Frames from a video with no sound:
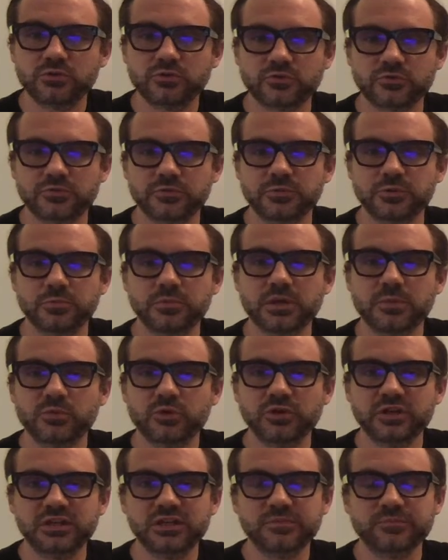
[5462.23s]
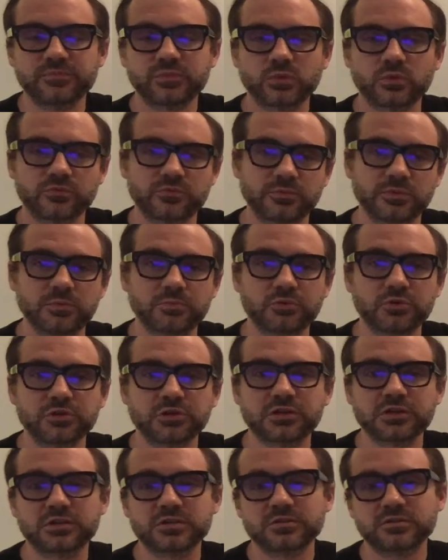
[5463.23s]
or from your memory, or from the book,
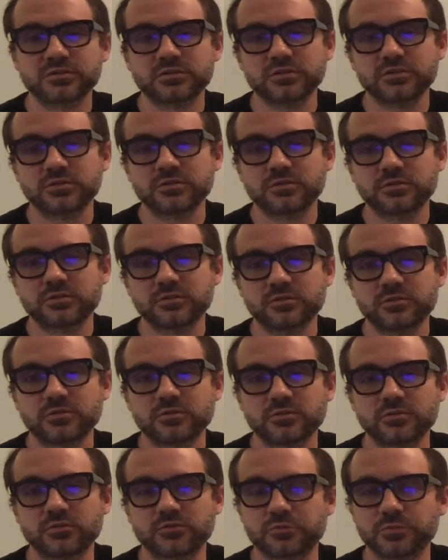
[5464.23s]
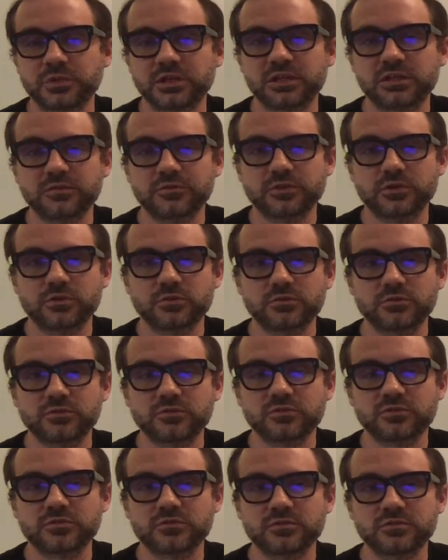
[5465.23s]
from any of
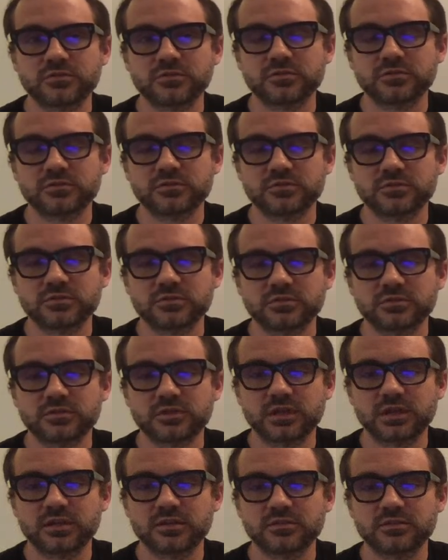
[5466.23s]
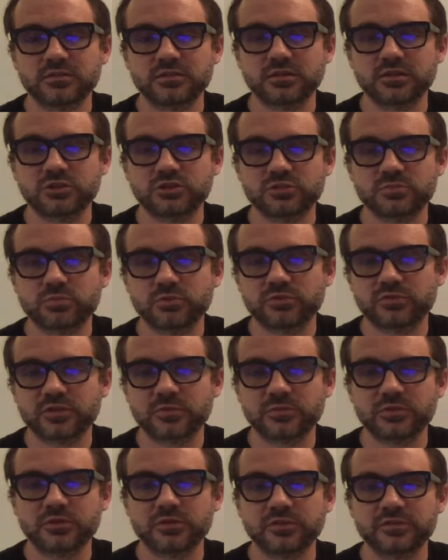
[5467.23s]
those, and uh, just put
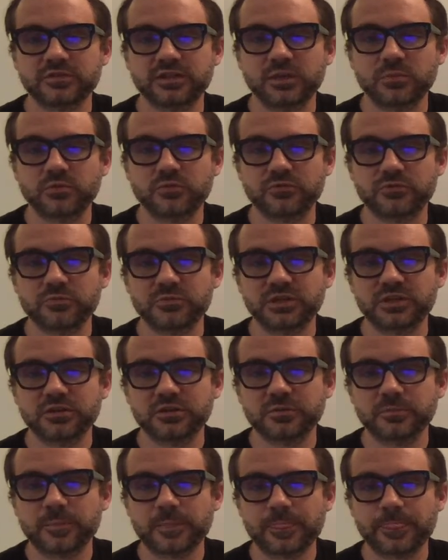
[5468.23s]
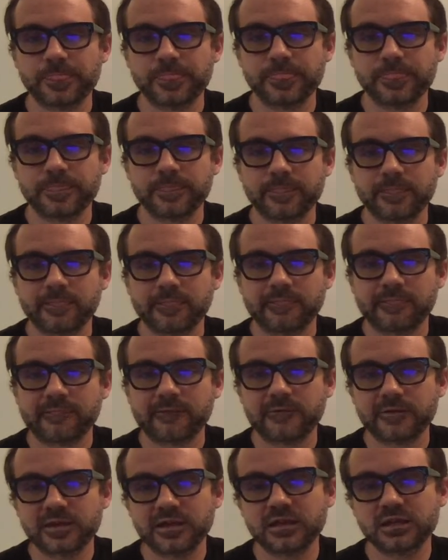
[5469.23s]
something on the table for me here.
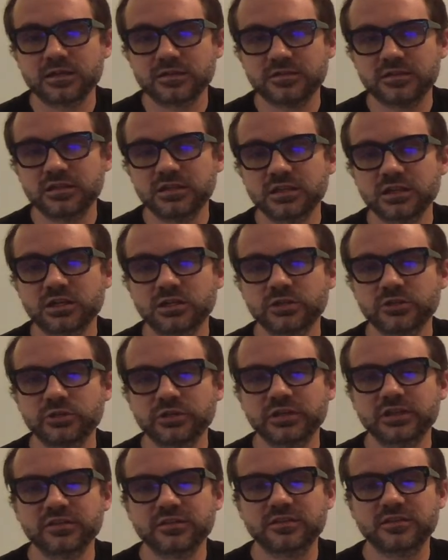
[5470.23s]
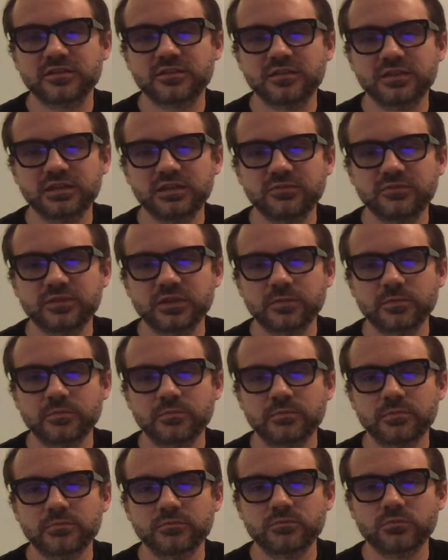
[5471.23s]
Okay, because he can clearly conceive them
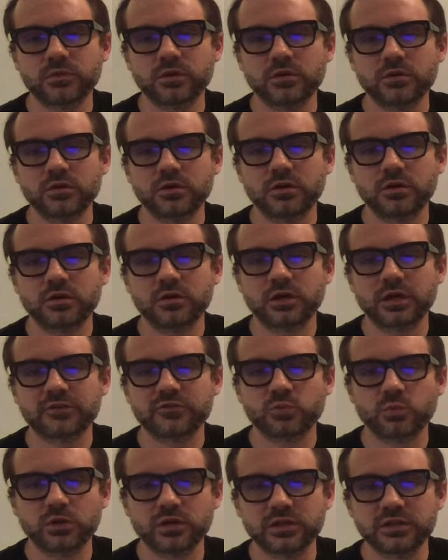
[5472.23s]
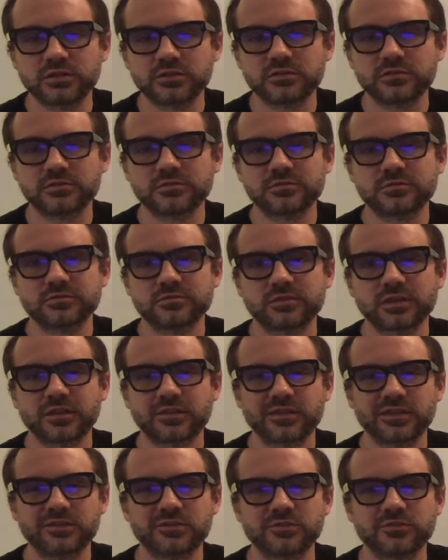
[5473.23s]
uh, as what? I
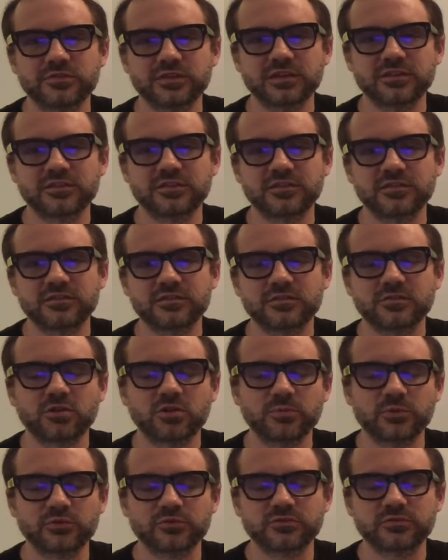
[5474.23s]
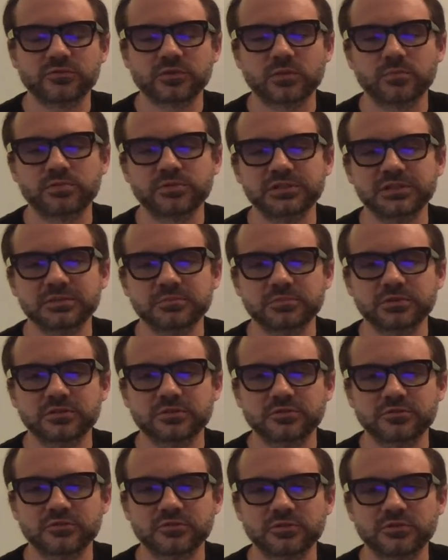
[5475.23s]
think your sense is almost complete, but
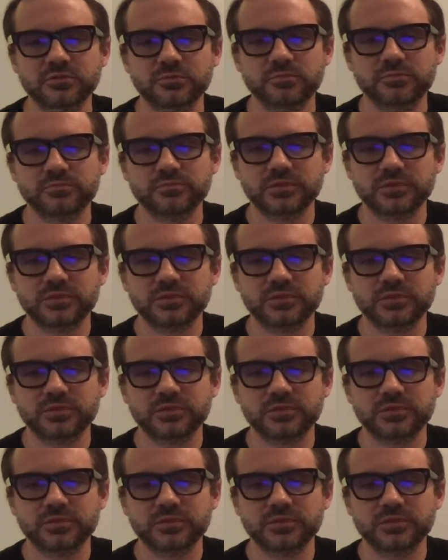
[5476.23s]
there's a little,